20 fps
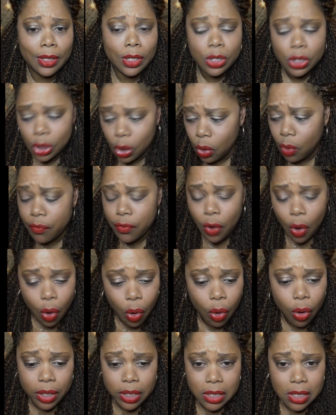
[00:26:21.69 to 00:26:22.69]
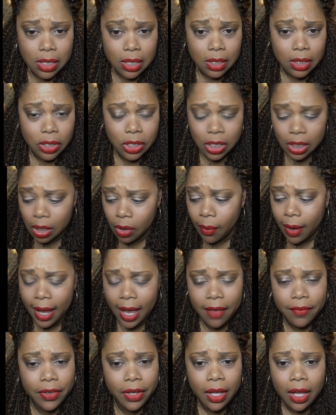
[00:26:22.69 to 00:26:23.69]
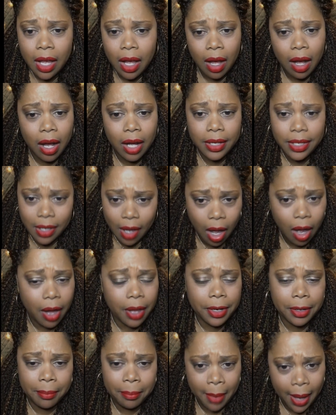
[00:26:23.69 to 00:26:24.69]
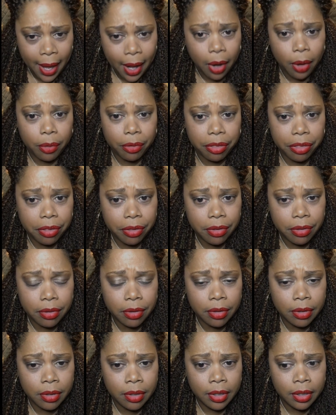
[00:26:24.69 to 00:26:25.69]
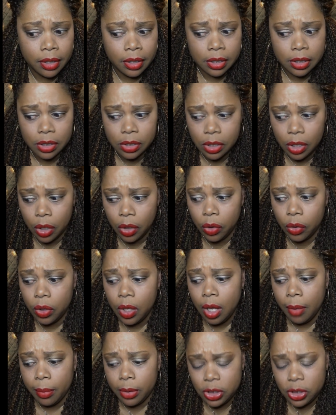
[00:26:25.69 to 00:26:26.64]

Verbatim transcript: so of course she gonna have a a yard of mouth, you know.